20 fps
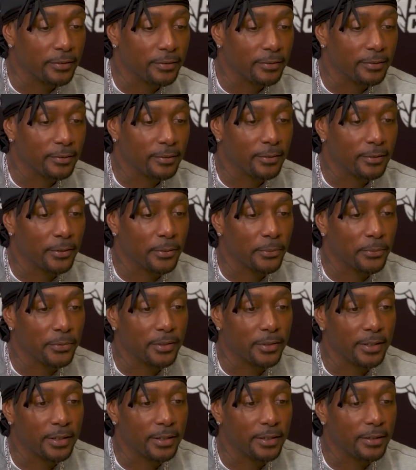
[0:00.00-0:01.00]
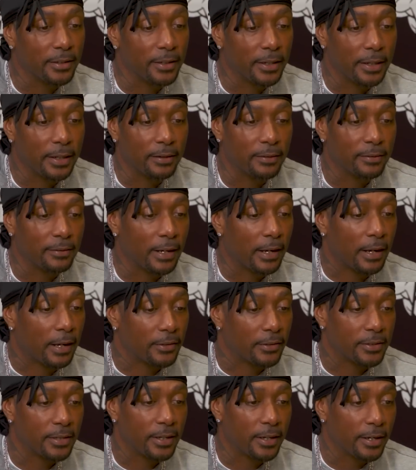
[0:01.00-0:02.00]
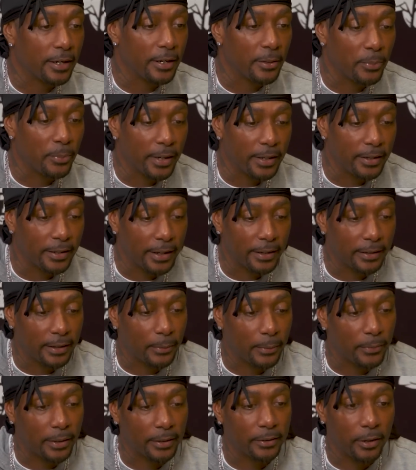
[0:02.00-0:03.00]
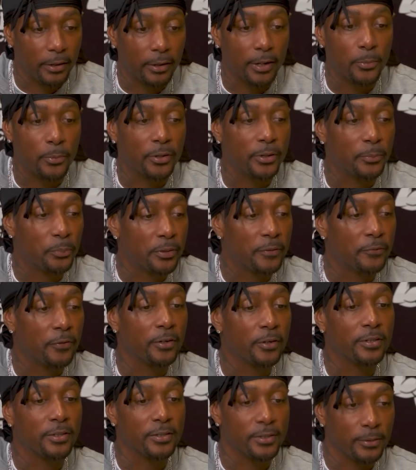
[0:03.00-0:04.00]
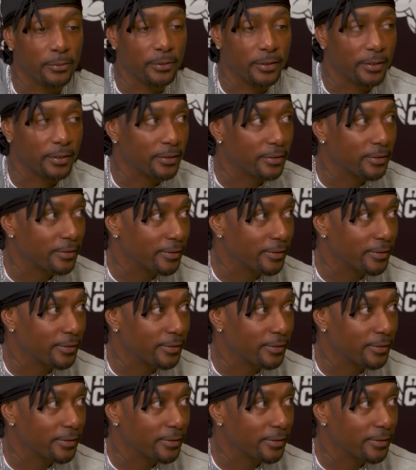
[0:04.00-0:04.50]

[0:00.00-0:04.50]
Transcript: Uh-huh. You know what I'm saying? And like, I just had everybody like, I'm like, y'all come on and put verses on this.